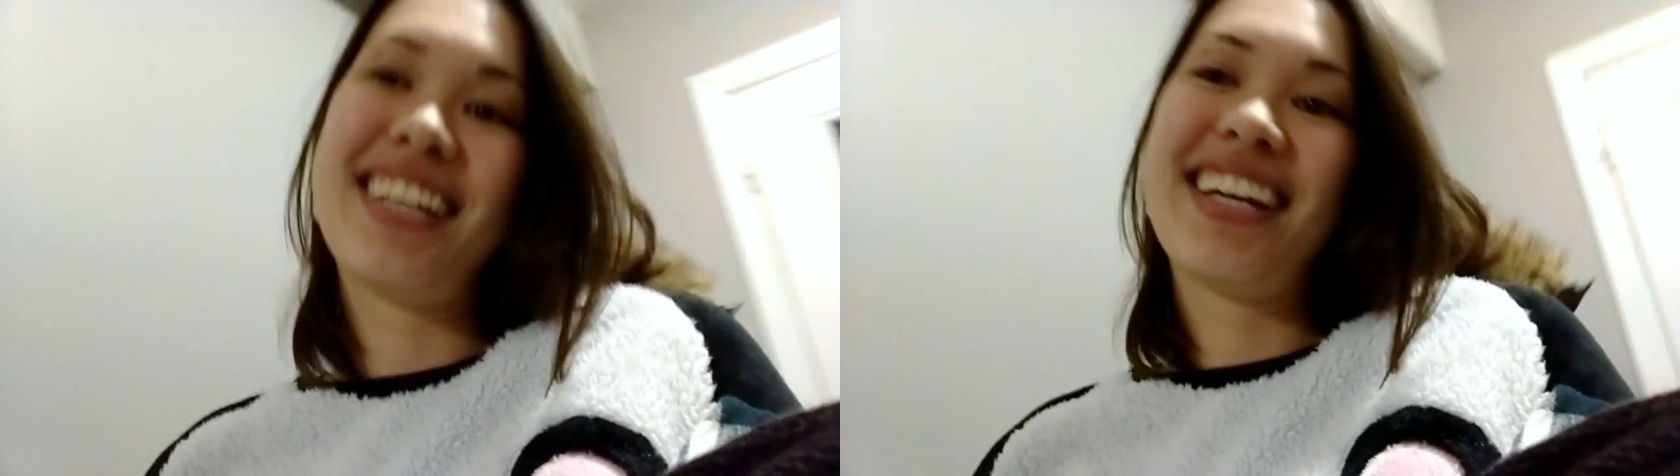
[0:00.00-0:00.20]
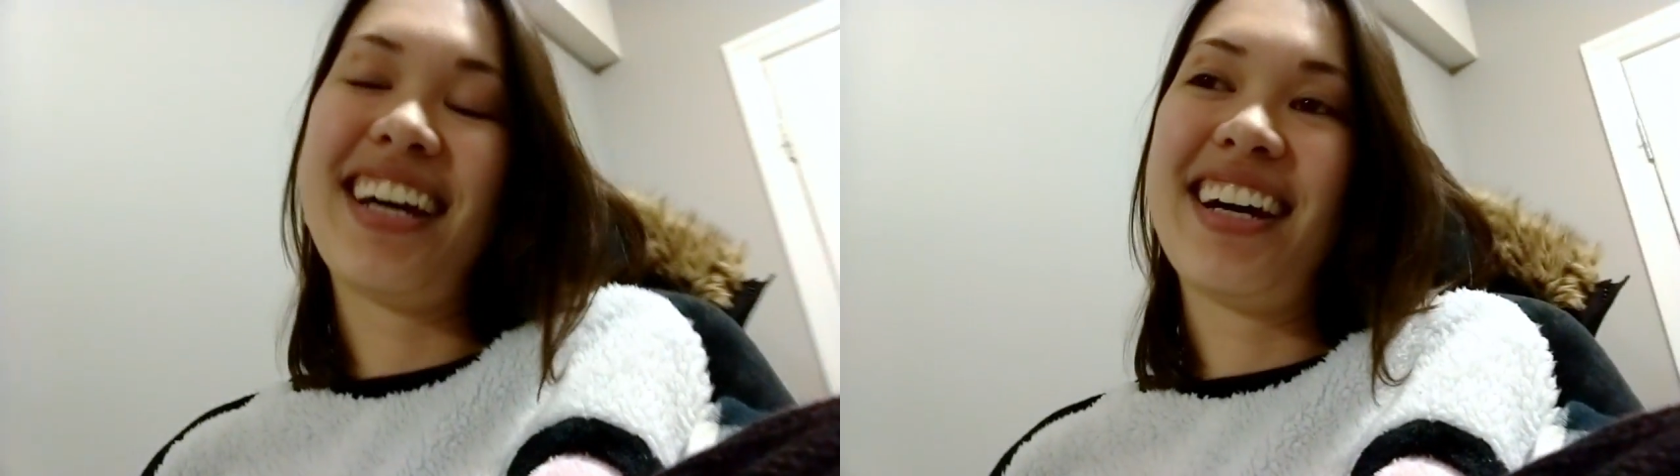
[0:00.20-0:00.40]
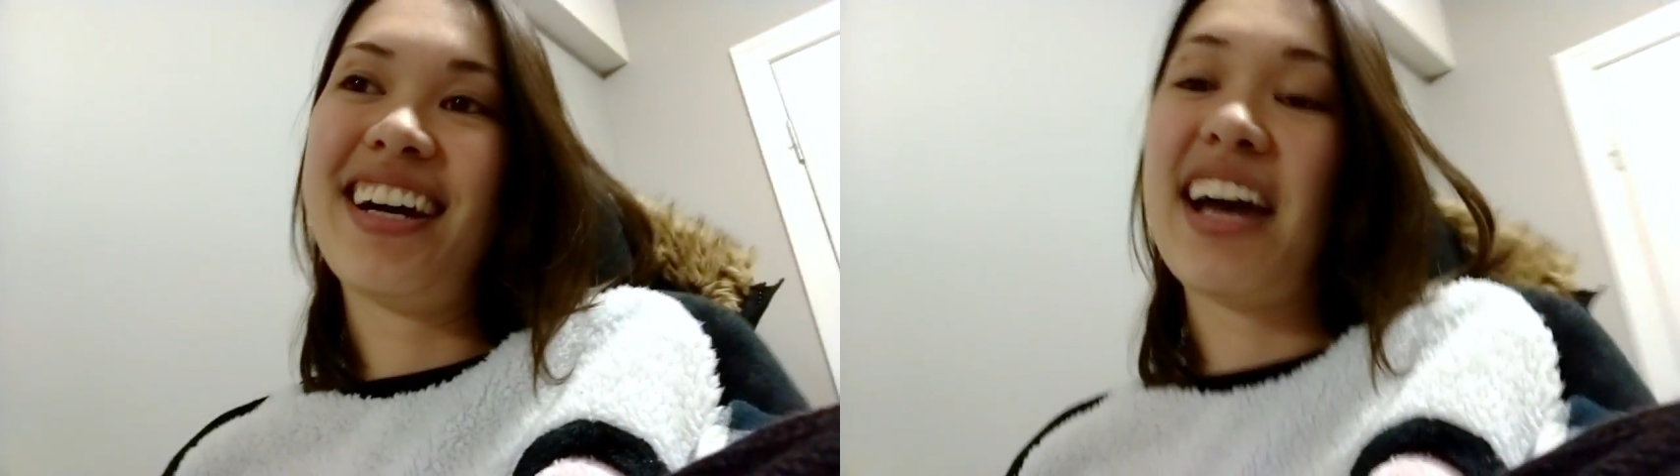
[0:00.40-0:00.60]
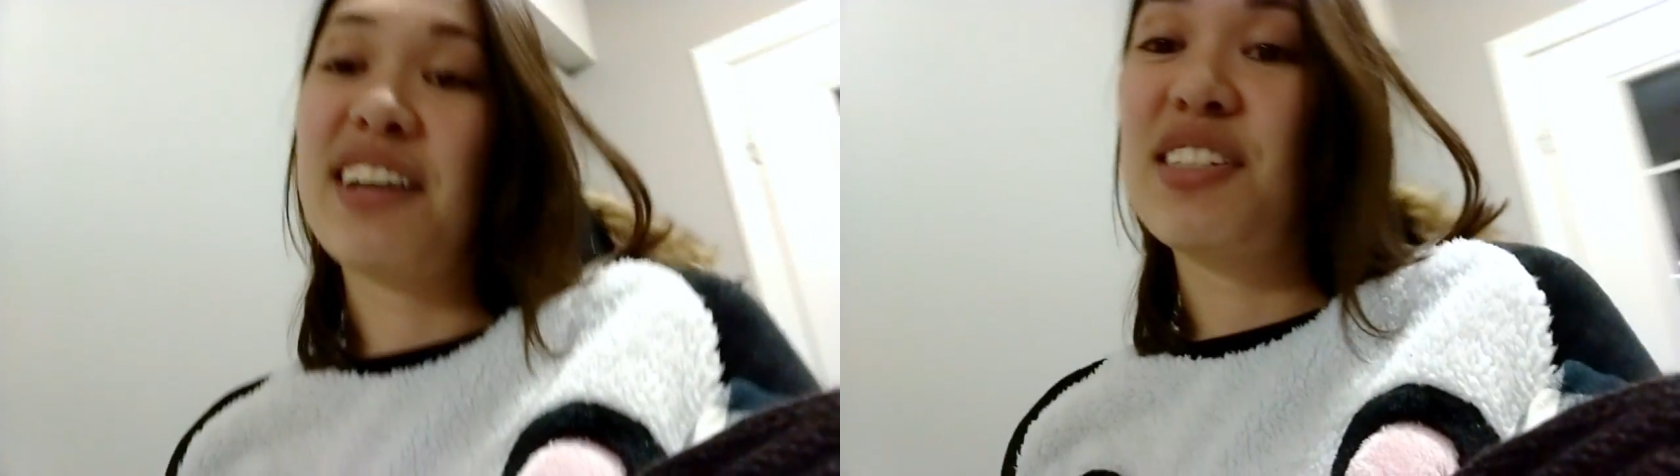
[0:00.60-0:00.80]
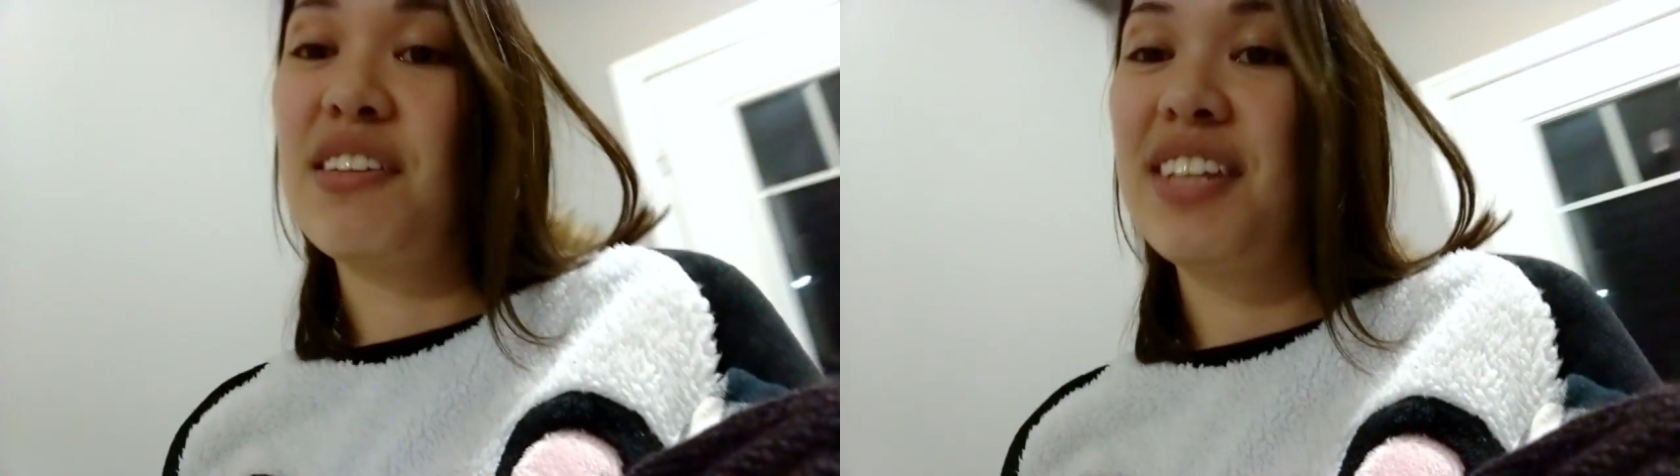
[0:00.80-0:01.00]

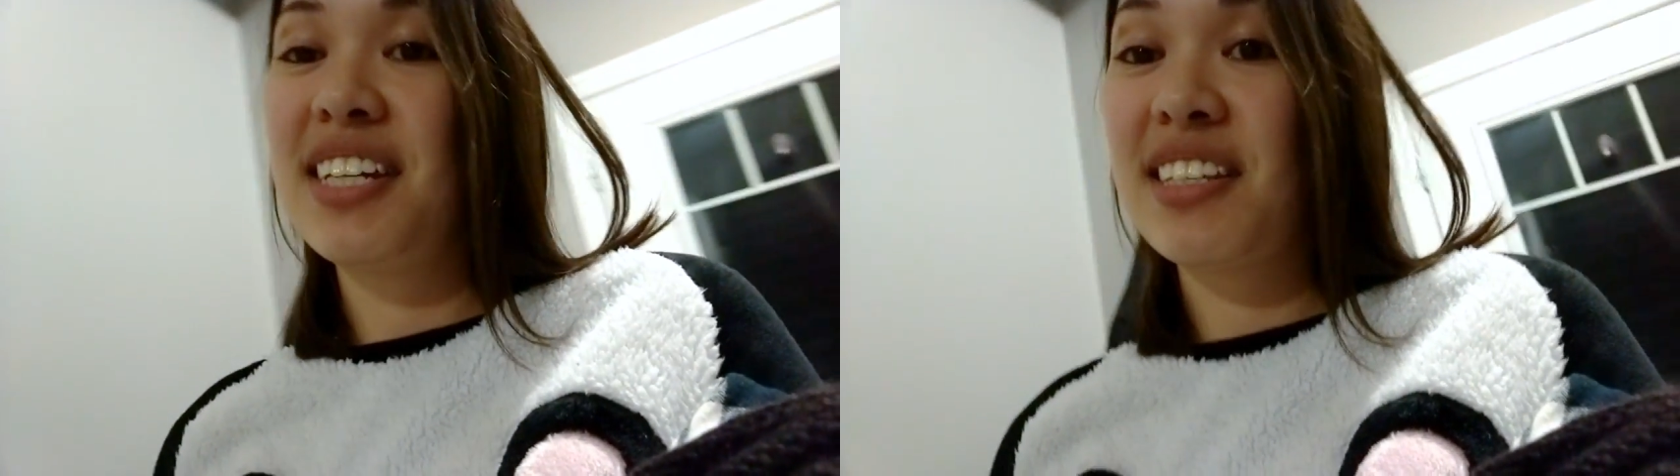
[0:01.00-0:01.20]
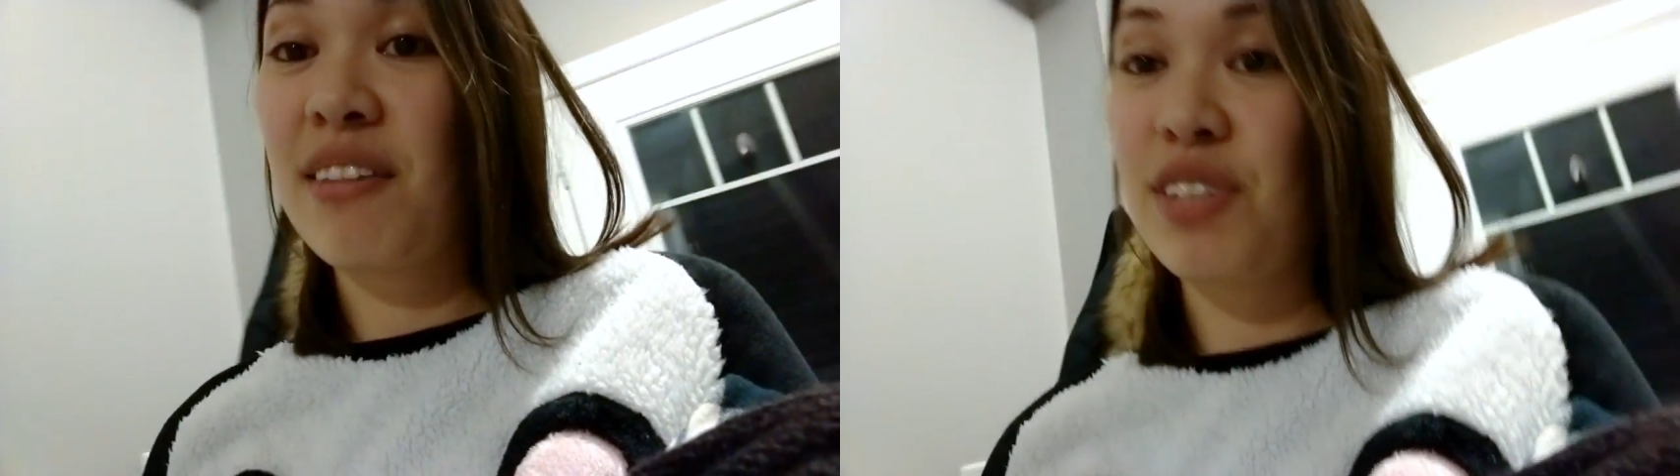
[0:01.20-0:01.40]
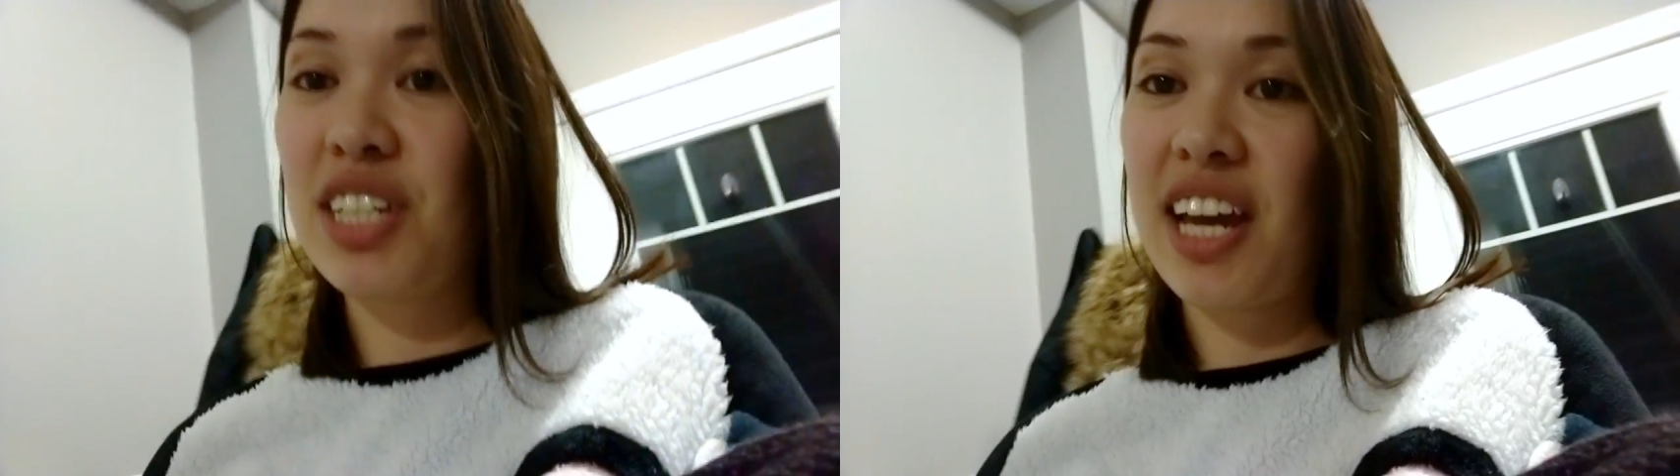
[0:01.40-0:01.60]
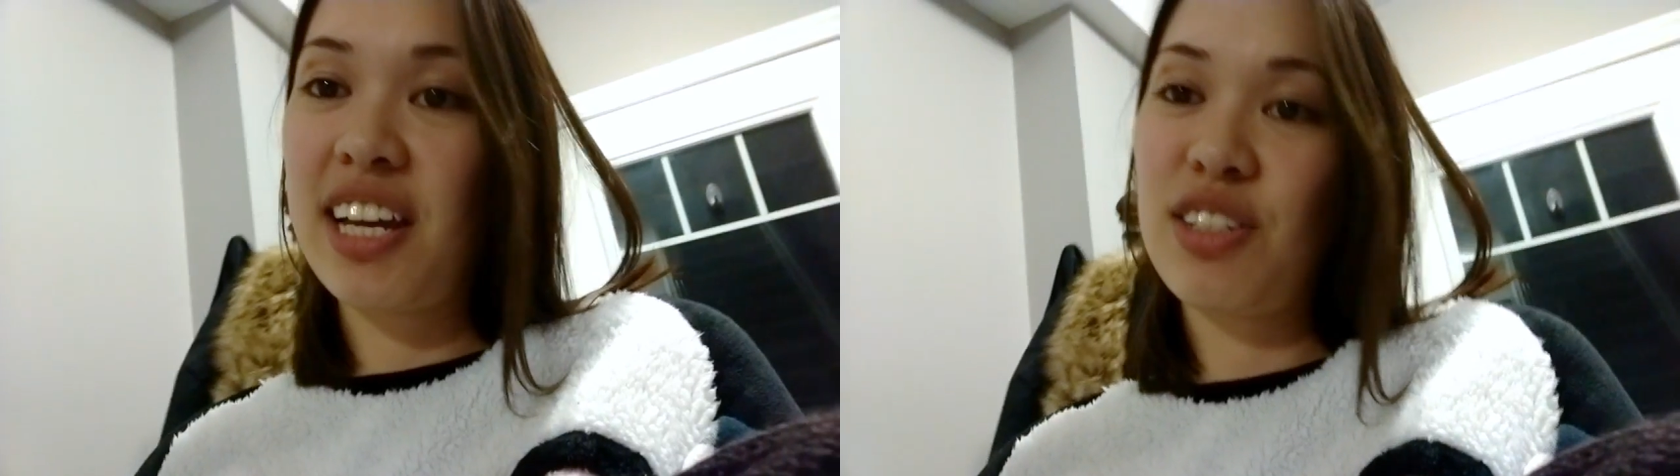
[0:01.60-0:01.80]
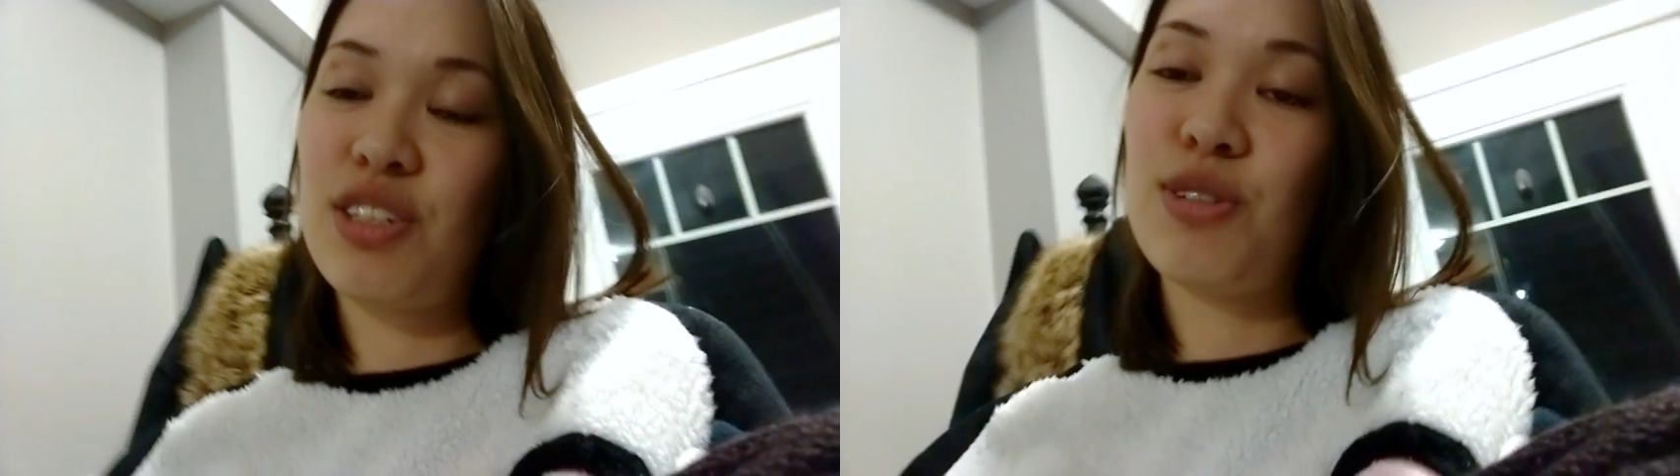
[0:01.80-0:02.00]
activities every day